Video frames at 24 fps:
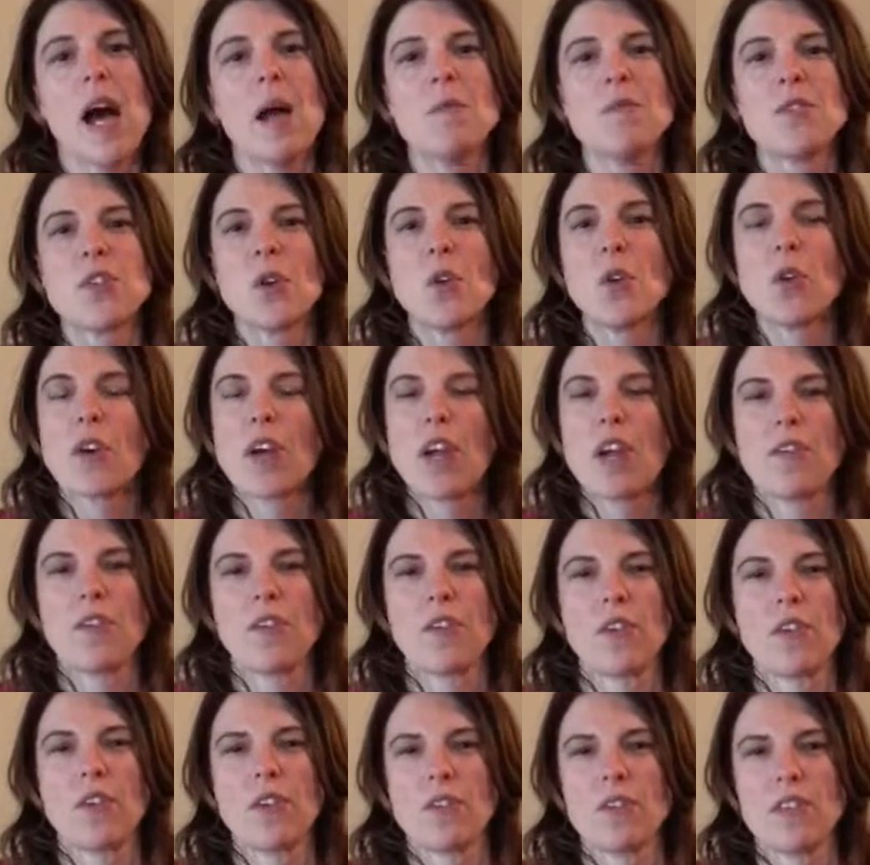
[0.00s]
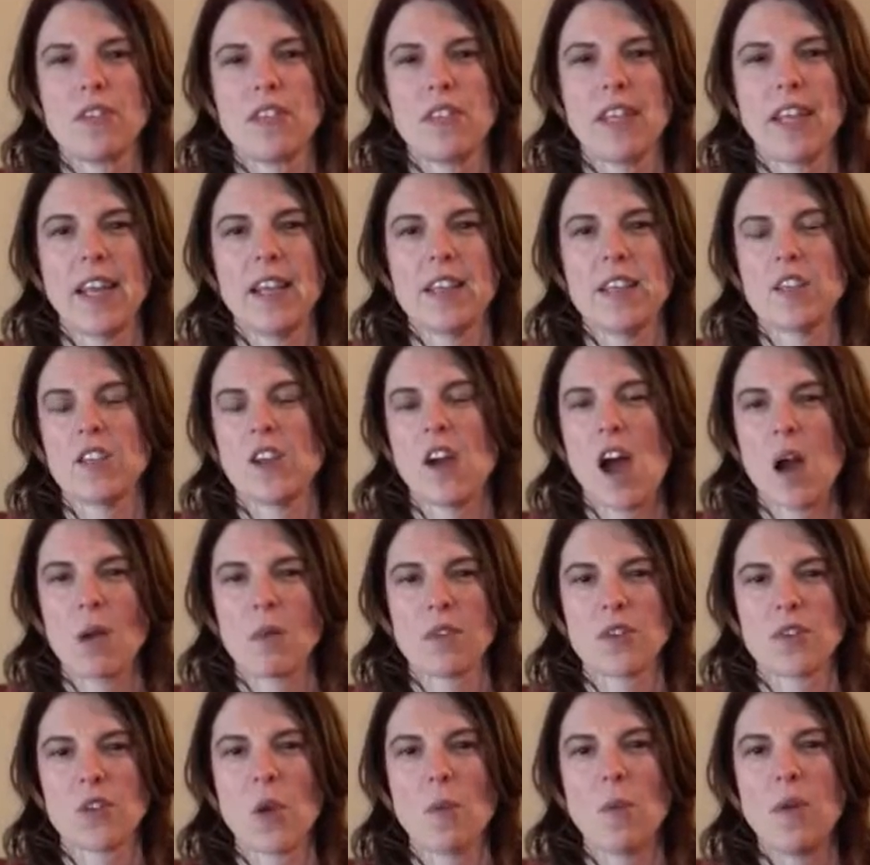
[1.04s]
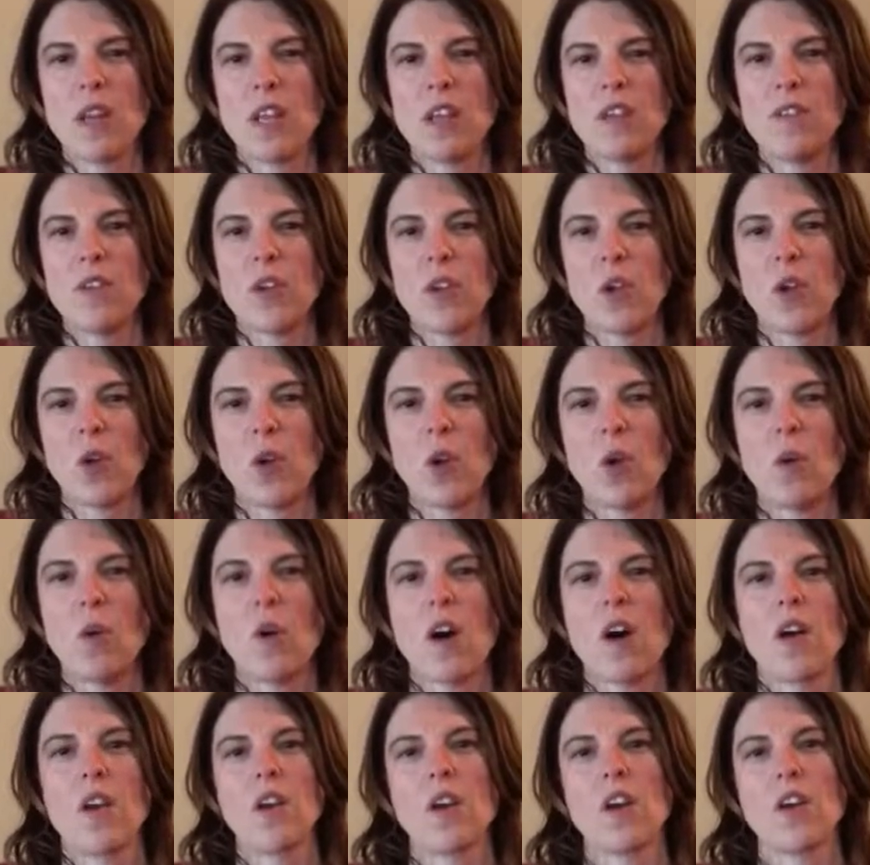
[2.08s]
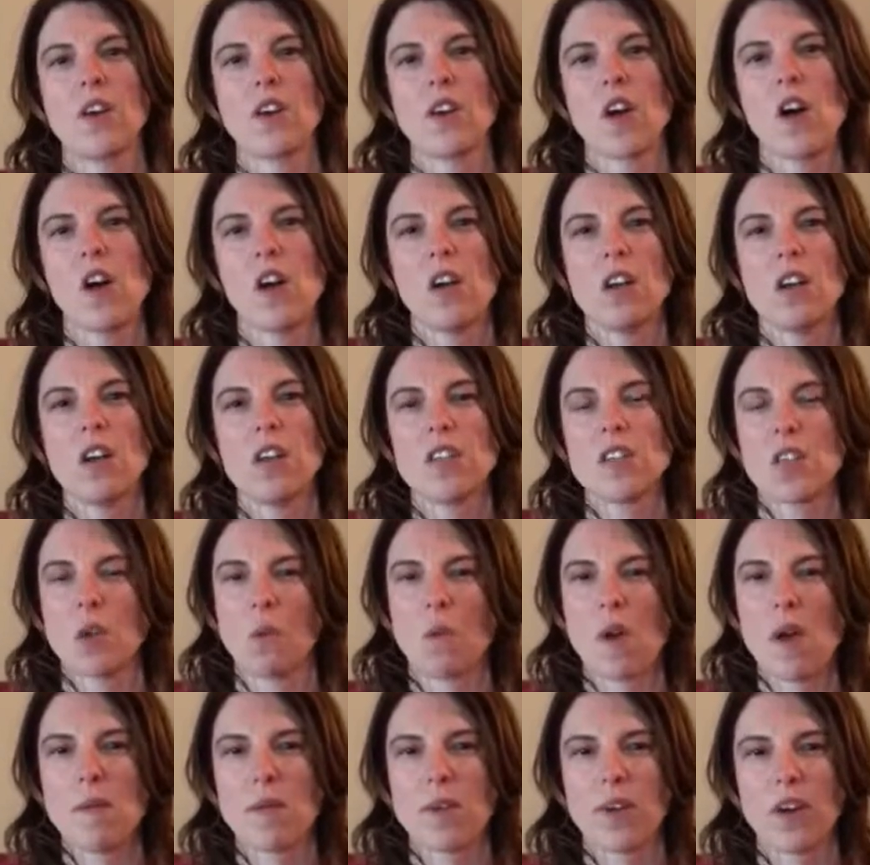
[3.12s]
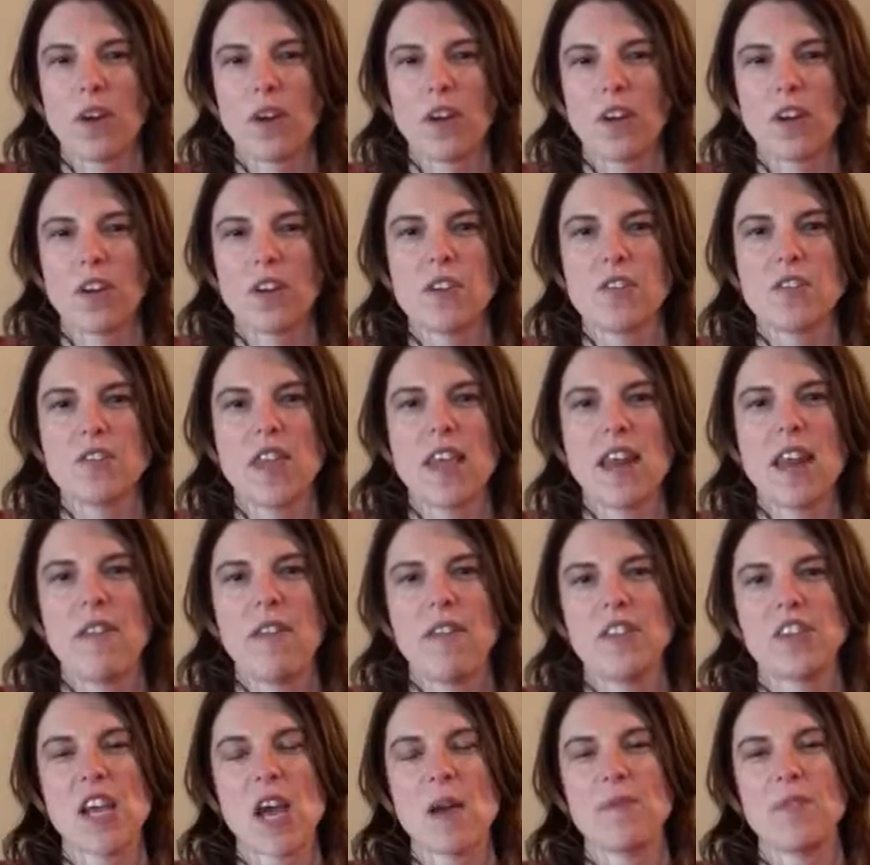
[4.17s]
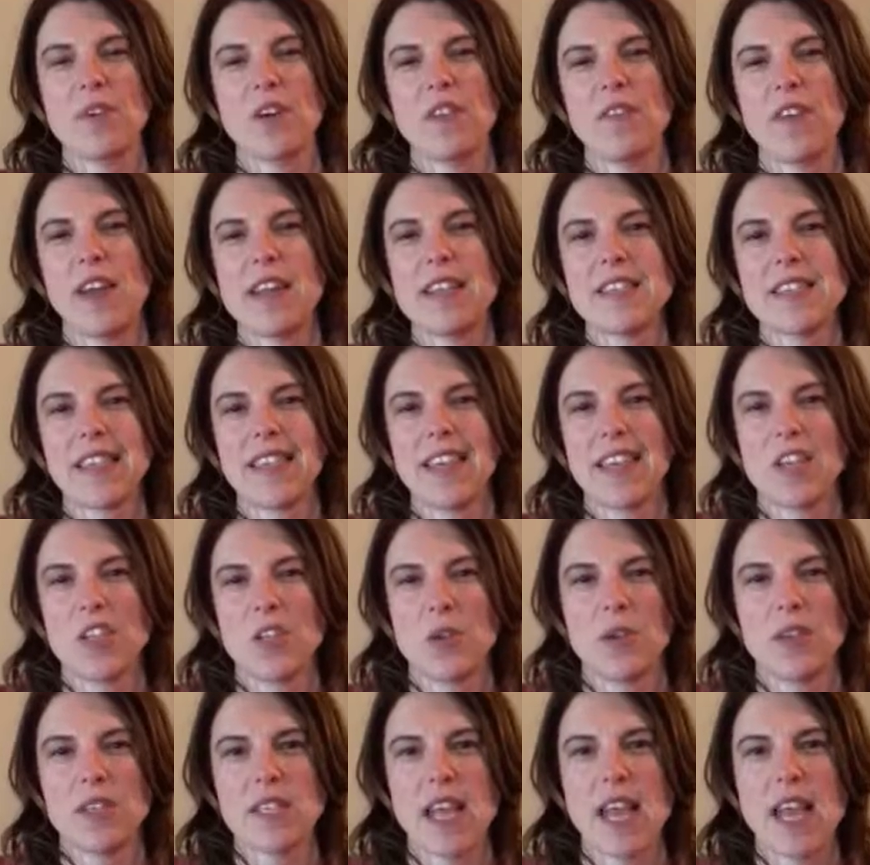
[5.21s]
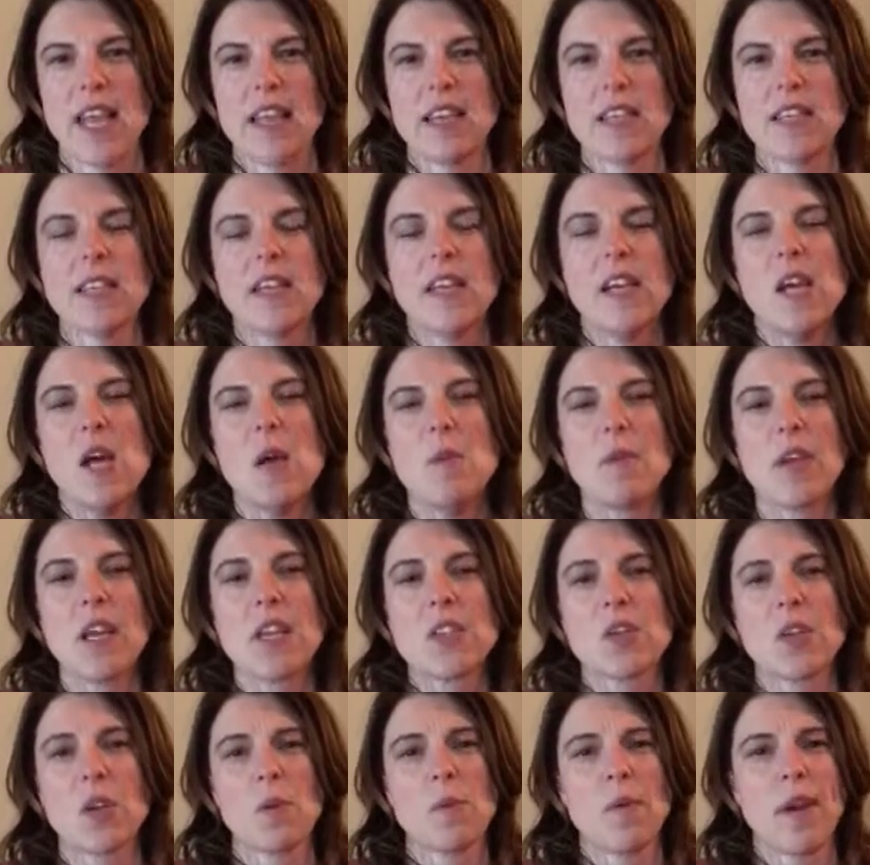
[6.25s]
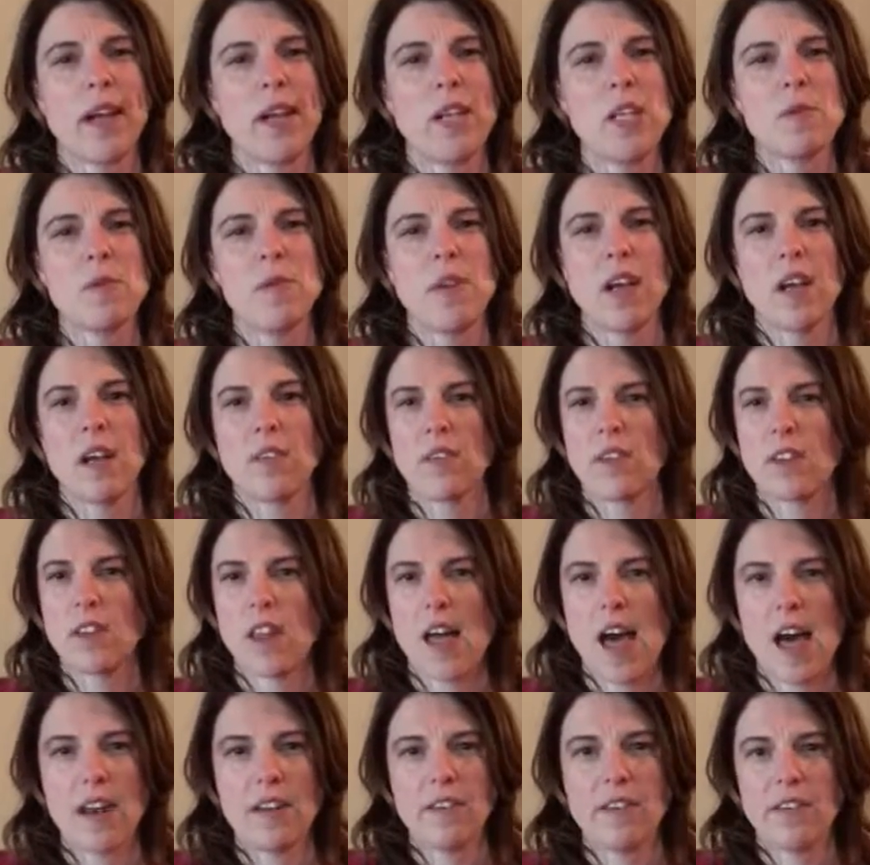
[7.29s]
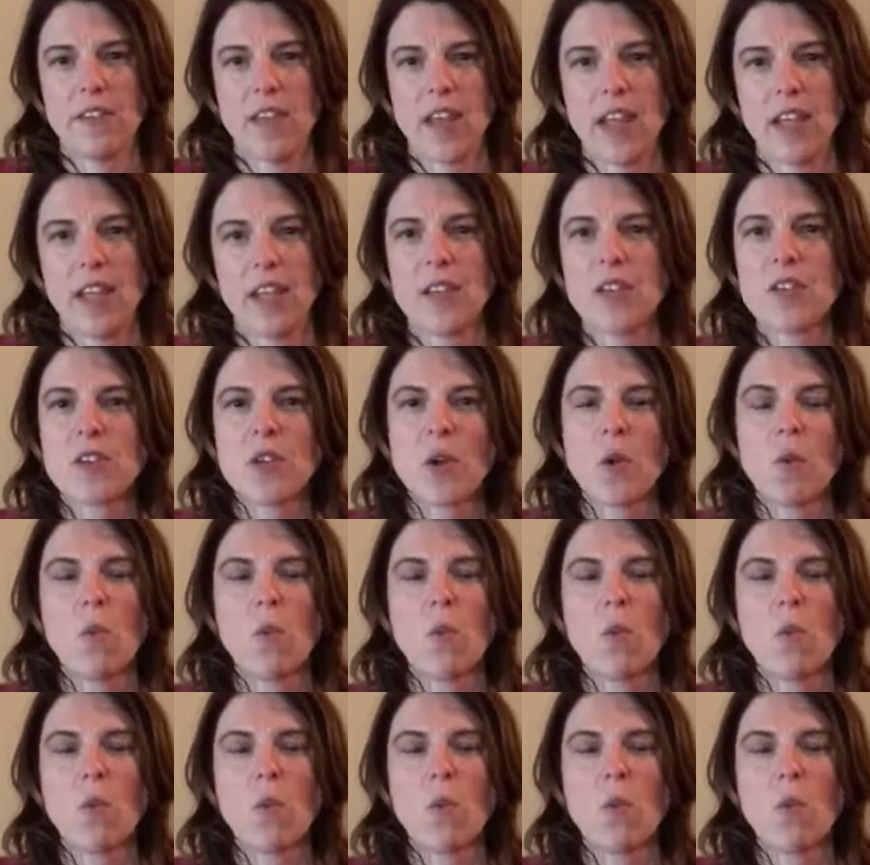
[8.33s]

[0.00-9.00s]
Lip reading: I'm so grateful to get to talk with so many of you on our calls and webinars and at the chapter events I get to attend, because it reminds me of a lot of things.